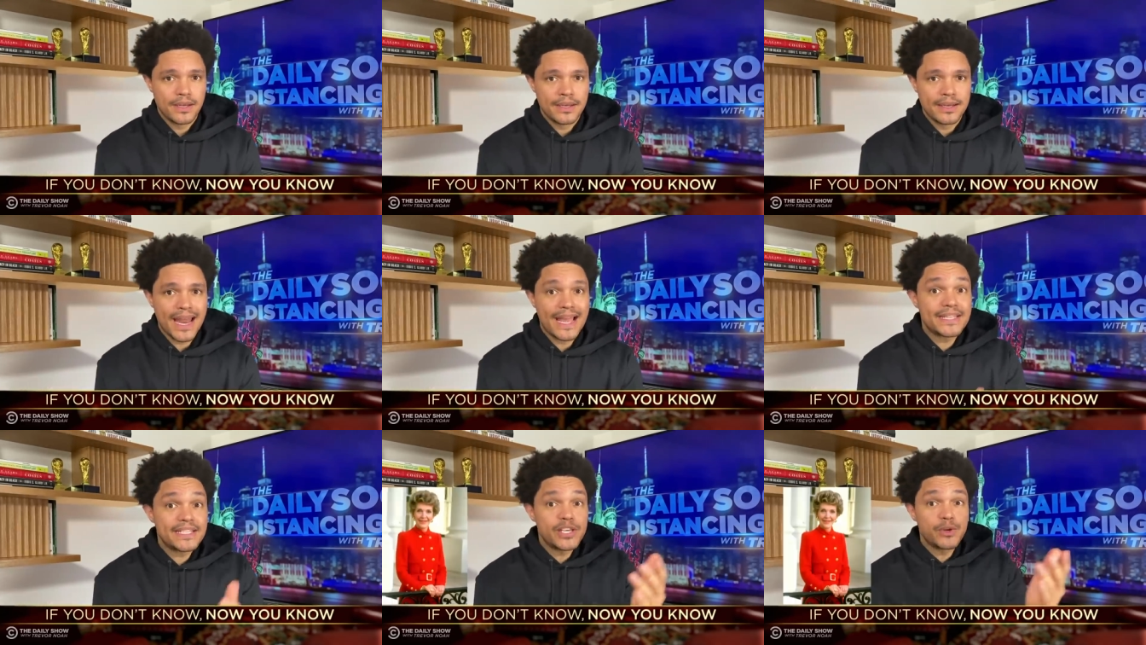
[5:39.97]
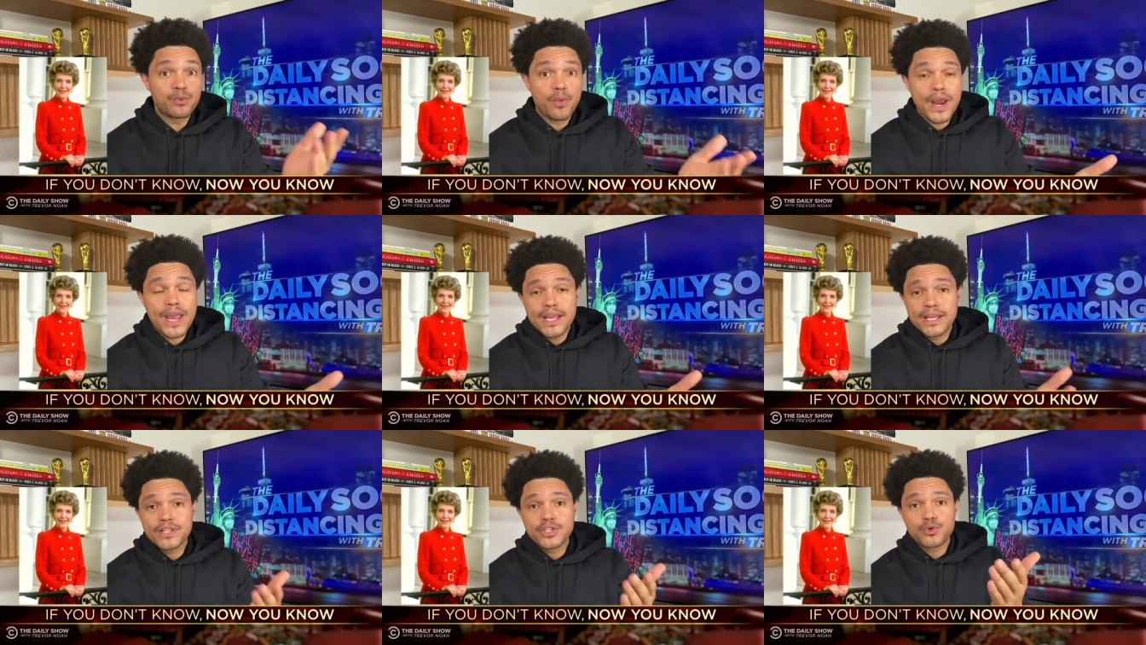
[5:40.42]
Nancy
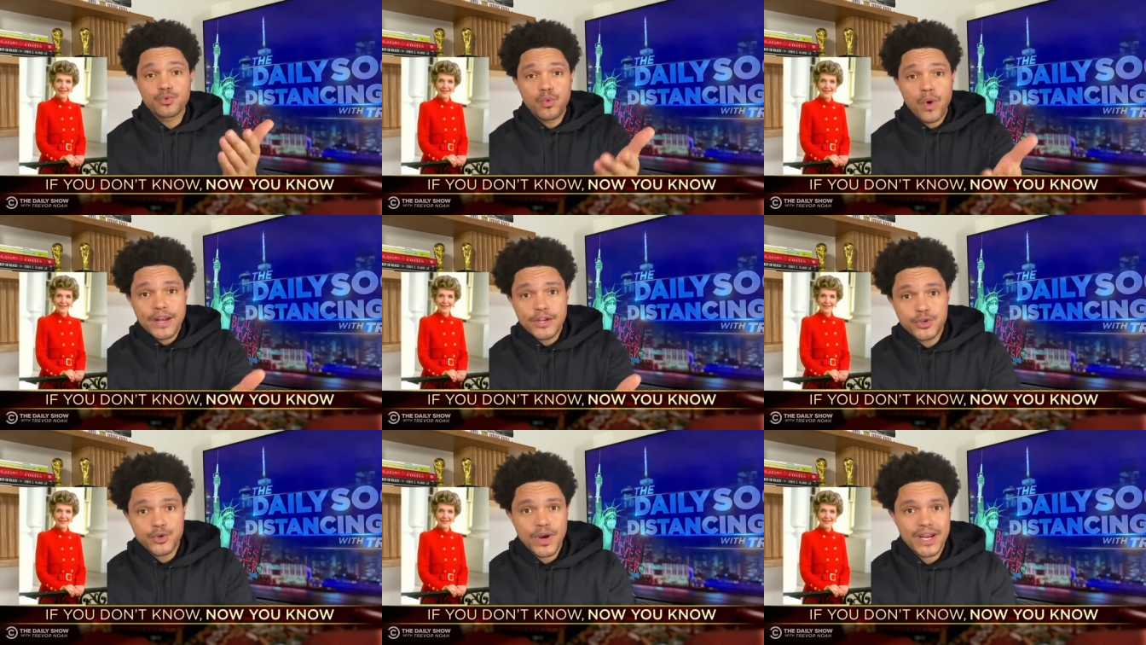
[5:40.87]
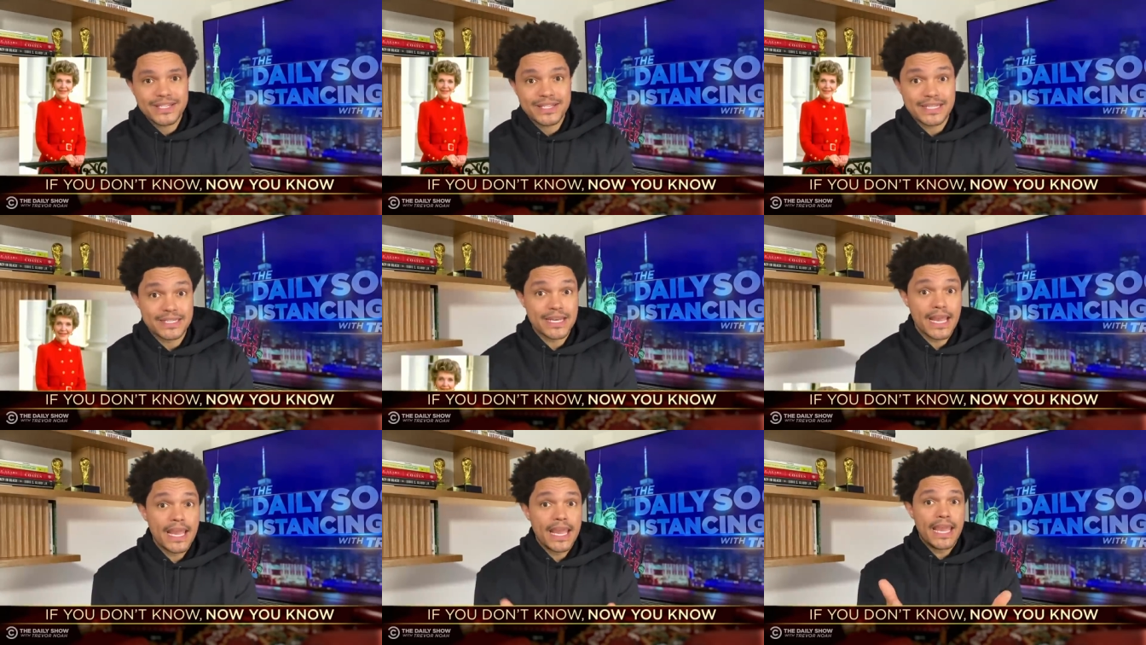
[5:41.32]
Reagan's red
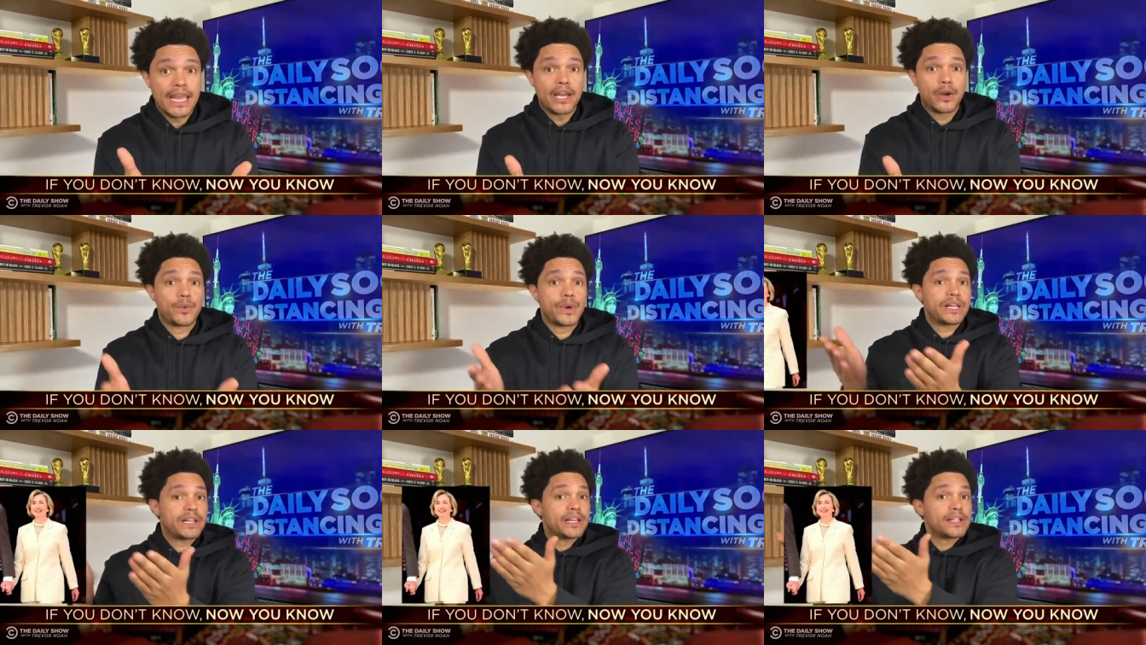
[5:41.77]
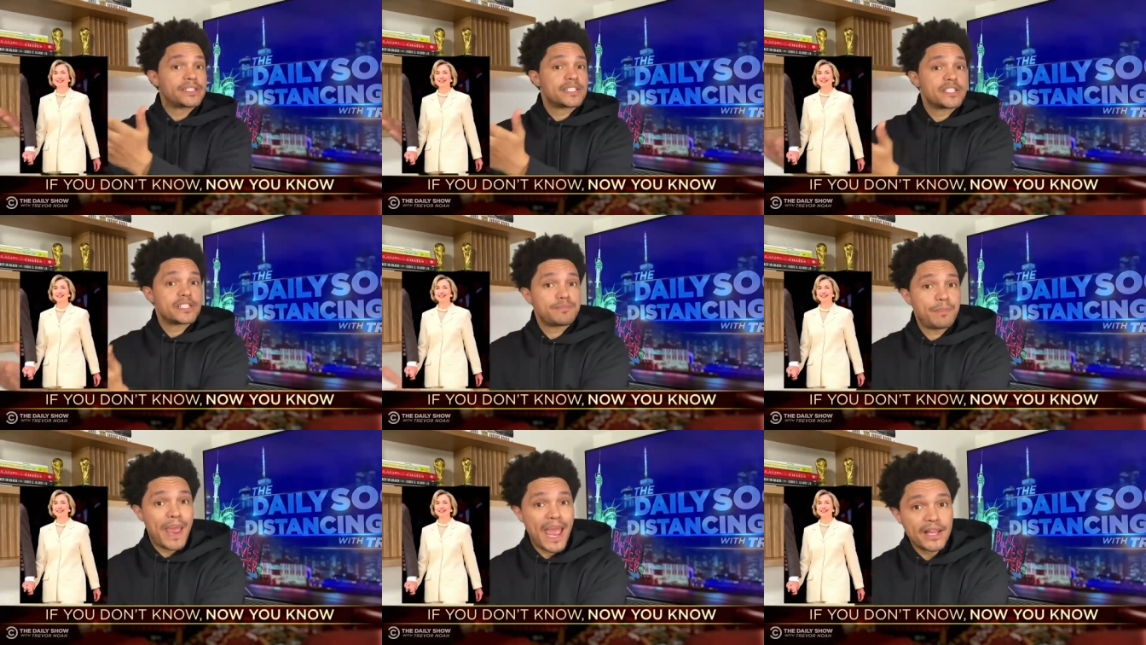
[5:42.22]
dresses, Hillary
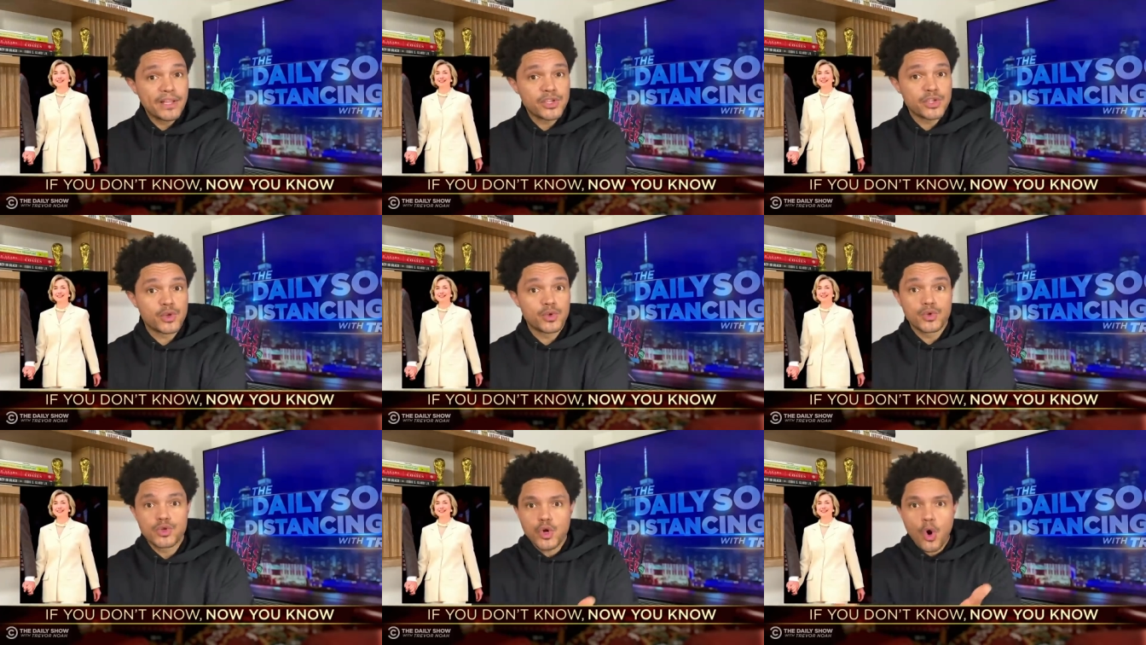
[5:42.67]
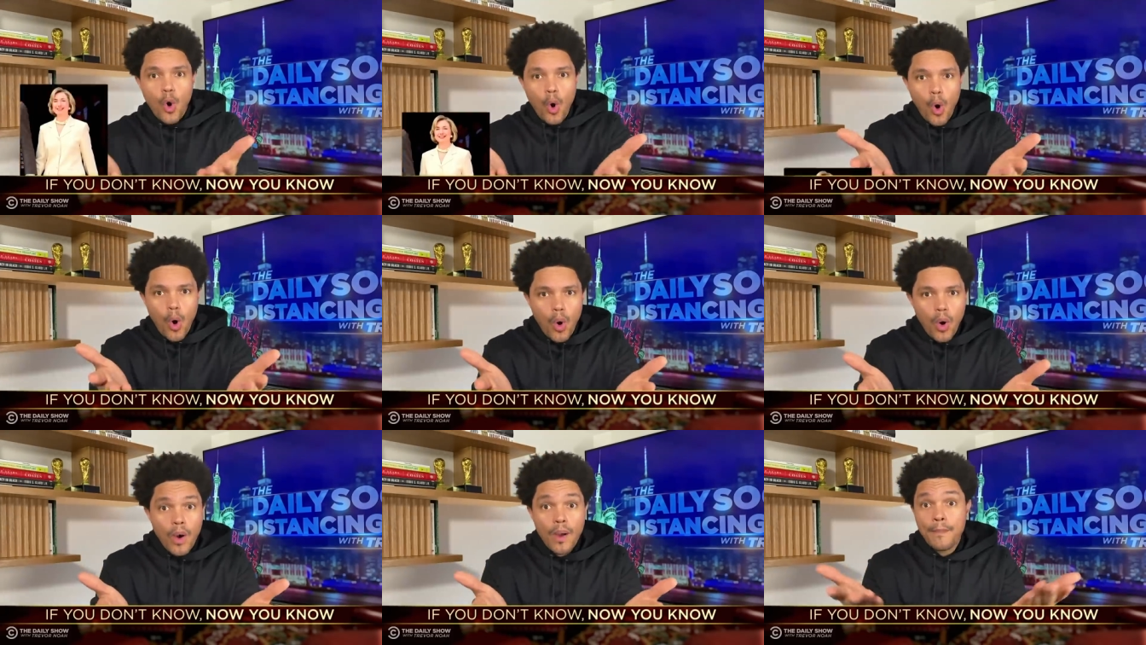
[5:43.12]
Clinton's pantsuits,
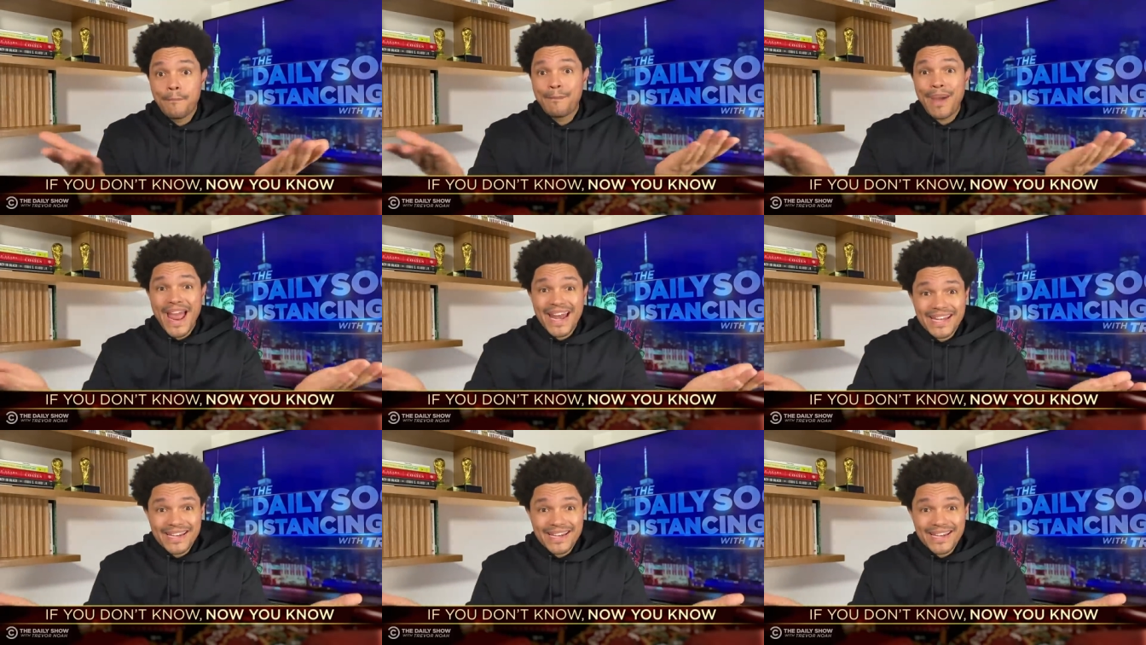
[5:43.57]
or Pat